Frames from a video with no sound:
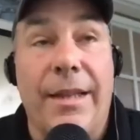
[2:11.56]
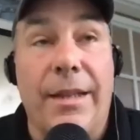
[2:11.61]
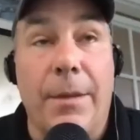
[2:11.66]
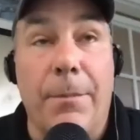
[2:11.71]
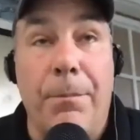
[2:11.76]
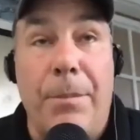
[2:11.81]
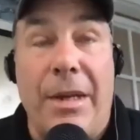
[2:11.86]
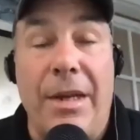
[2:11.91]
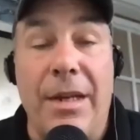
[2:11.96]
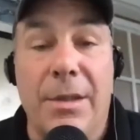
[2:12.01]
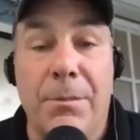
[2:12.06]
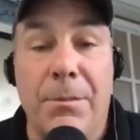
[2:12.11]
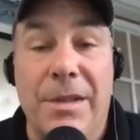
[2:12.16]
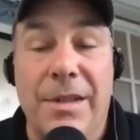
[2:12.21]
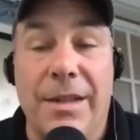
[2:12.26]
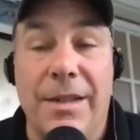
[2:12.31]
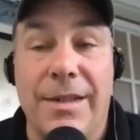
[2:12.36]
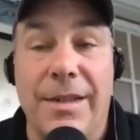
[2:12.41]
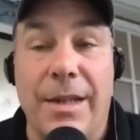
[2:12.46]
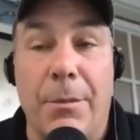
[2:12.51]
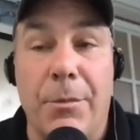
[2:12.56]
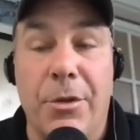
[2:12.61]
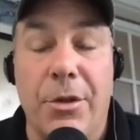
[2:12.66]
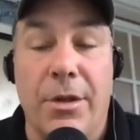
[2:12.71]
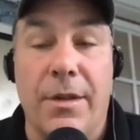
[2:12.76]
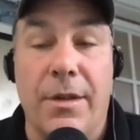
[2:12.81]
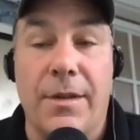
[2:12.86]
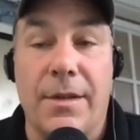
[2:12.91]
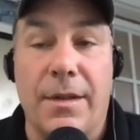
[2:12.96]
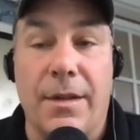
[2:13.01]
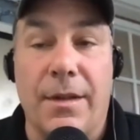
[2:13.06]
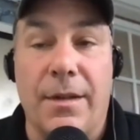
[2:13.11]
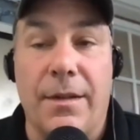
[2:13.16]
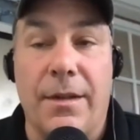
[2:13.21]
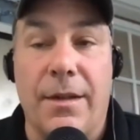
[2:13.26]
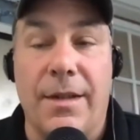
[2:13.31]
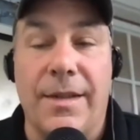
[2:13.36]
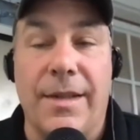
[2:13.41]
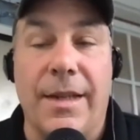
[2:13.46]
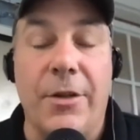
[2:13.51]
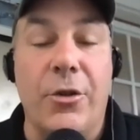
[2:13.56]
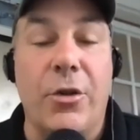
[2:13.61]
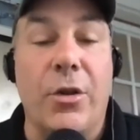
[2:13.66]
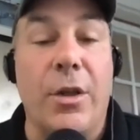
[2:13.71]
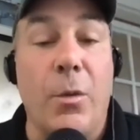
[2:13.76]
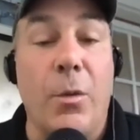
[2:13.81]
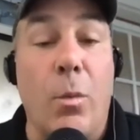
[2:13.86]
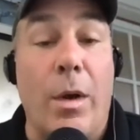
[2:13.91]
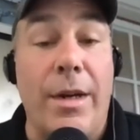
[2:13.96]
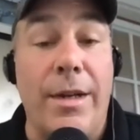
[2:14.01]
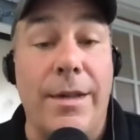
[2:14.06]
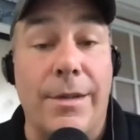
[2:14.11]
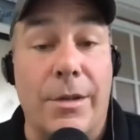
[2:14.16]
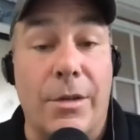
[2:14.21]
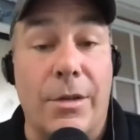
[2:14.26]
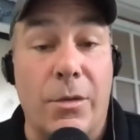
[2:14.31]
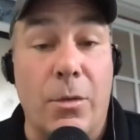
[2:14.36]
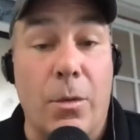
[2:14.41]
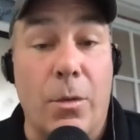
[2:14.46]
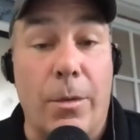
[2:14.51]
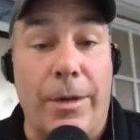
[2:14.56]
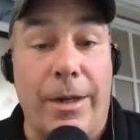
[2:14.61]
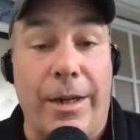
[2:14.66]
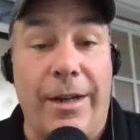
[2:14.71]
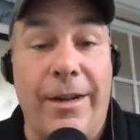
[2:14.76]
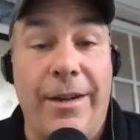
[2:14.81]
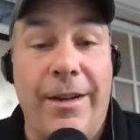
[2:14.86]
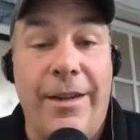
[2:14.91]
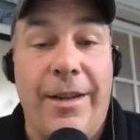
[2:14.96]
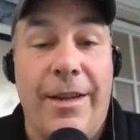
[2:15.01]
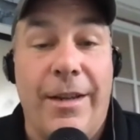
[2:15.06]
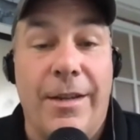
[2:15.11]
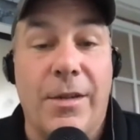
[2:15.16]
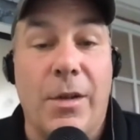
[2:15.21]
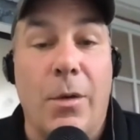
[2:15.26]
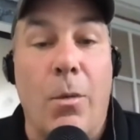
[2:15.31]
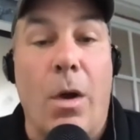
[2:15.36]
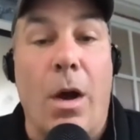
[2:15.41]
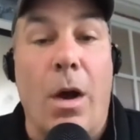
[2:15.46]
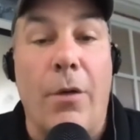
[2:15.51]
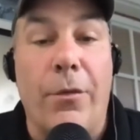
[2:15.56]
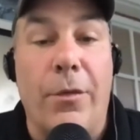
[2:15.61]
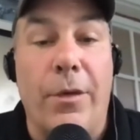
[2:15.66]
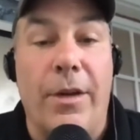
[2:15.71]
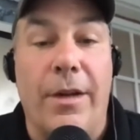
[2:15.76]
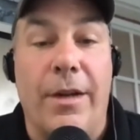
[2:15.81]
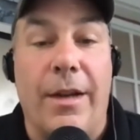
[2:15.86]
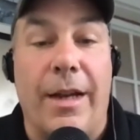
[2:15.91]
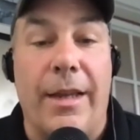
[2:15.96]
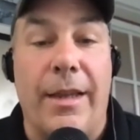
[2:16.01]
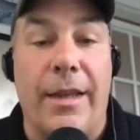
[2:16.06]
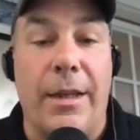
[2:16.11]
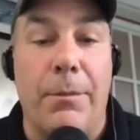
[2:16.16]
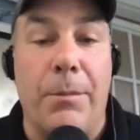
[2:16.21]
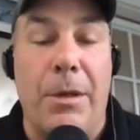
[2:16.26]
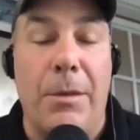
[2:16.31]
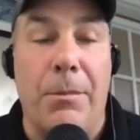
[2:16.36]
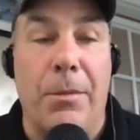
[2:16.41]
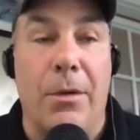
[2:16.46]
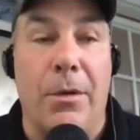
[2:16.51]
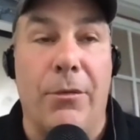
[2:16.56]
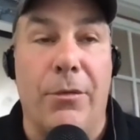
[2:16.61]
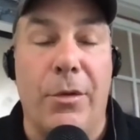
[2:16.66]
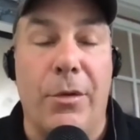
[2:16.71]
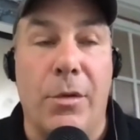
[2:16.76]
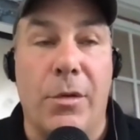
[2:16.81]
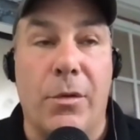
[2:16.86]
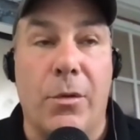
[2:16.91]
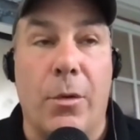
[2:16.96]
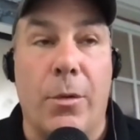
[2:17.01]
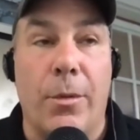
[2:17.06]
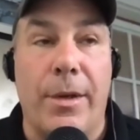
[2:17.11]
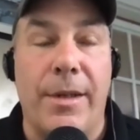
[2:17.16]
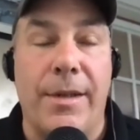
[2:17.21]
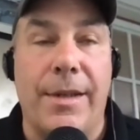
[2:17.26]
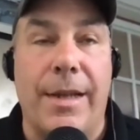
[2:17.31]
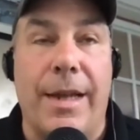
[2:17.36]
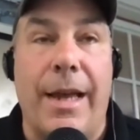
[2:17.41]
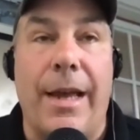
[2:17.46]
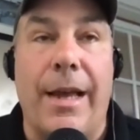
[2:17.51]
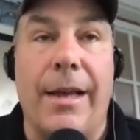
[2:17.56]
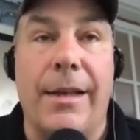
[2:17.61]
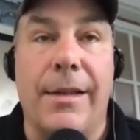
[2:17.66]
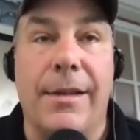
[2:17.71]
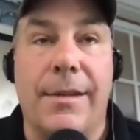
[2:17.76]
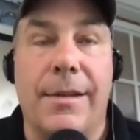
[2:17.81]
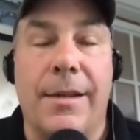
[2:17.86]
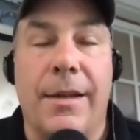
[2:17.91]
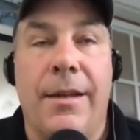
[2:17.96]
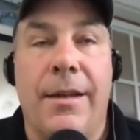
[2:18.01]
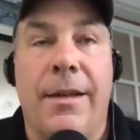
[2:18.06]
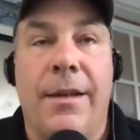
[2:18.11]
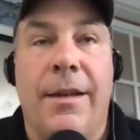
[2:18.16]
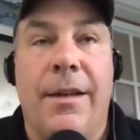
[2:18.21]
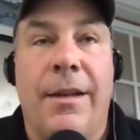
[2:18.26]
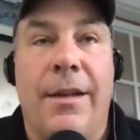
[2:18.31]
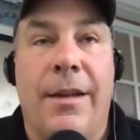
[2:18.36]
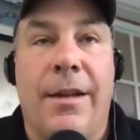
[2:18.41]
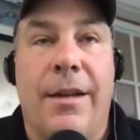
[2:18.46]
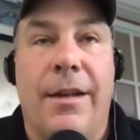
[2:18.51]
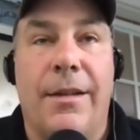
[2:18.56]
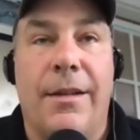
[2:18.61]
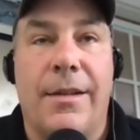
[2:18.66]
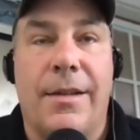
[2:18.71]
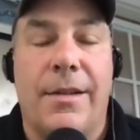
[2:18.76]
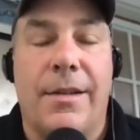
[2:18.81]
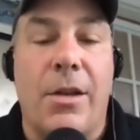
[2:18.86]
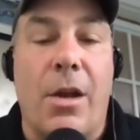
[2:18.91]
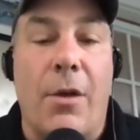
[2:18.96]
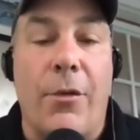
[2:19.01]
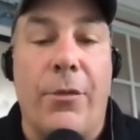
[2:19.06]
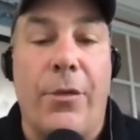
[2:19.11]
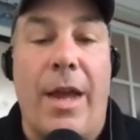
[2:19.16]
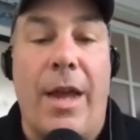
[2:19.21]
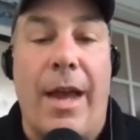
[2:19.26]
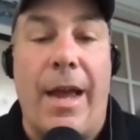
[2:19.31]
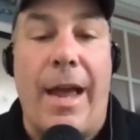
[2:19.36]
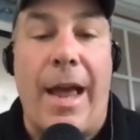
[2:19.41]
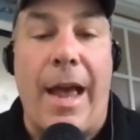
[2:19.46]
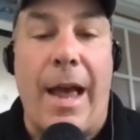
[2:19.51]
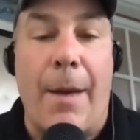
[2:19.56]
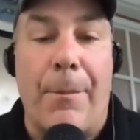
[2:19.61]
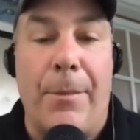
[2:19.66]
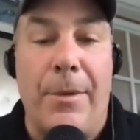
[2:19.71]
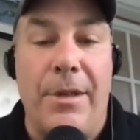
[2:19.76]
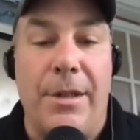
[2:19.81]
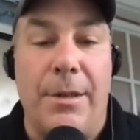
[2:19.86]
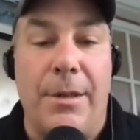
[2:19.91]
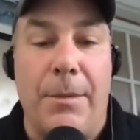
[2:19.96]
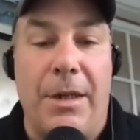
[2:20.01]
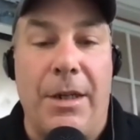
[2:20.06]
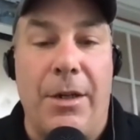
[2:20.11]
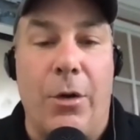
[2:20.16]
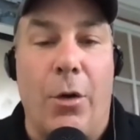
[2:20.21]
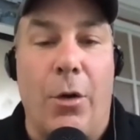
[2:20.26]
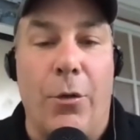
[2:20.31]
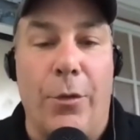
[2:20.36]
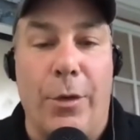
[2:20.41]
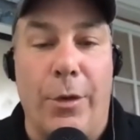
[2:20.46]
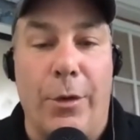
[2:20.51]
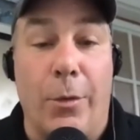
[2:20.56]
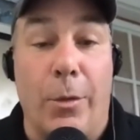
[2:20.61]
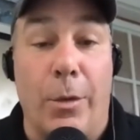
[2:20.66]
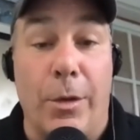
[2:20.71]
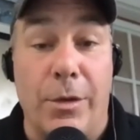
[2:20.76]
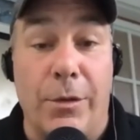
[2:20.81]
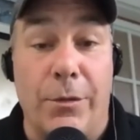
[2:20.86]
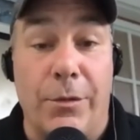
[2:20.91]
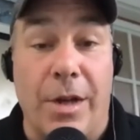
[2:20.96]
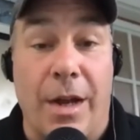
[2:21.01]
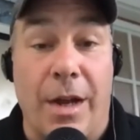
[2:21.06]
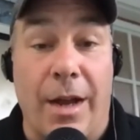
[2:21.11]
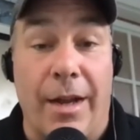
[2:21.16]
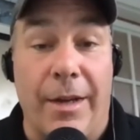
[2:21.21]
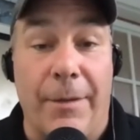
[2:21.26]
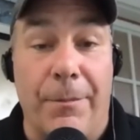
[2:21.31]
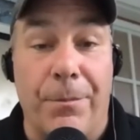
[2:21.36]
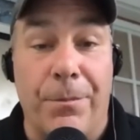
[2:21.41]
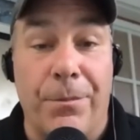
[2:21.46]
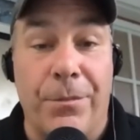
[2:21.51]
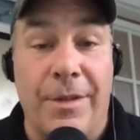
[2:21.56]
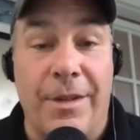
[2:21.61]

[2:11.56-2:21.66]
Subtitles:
biggest misconception is essentially, what is a story? So often, I think people view stories as stuff that happened to me over the course of time.